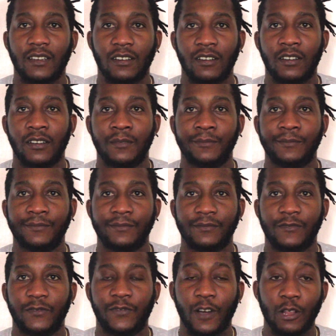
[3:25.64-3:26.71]
Um,
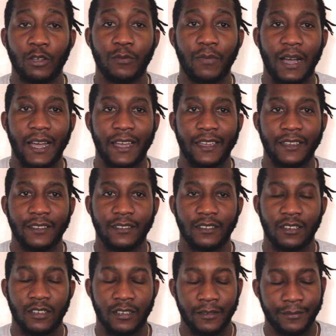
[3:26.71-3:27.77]
followed by
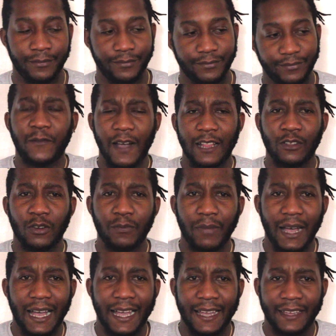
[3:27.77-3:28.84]
um, followed
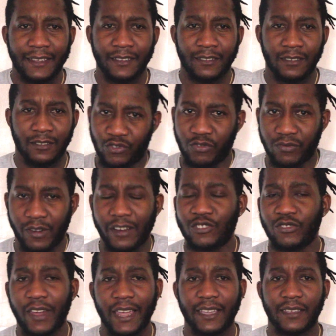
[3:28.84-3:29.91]
by tr uh,
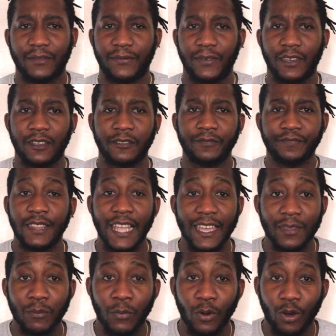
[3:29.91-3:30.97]
track and field,
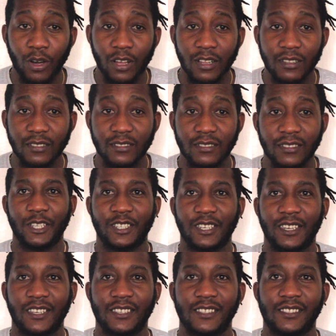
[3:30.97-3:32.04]
netball, which
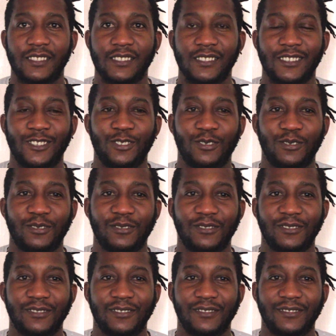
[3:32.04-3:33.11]
is you know,
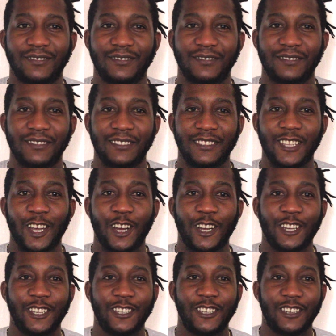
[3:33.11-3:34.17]

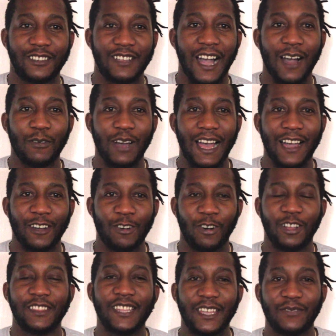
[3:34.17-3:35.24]
their I, I
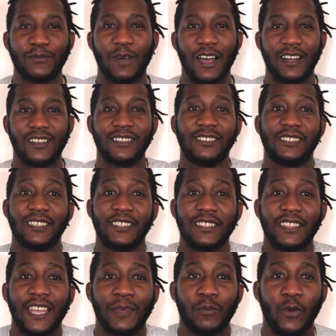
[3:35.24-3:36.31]
call net I consider
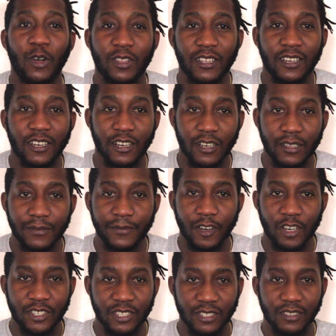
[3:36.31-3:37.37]
netball the girl
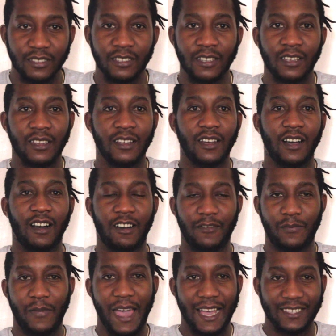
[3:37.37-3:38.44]
version
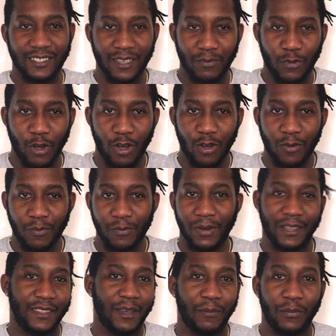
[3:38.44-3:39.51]
of basketball,
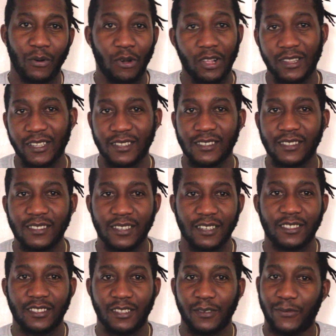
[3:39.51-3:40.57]
but the ball doesn't
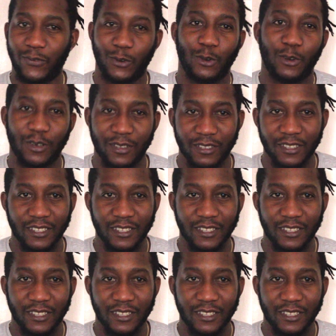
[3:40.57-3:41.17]
touch the floor.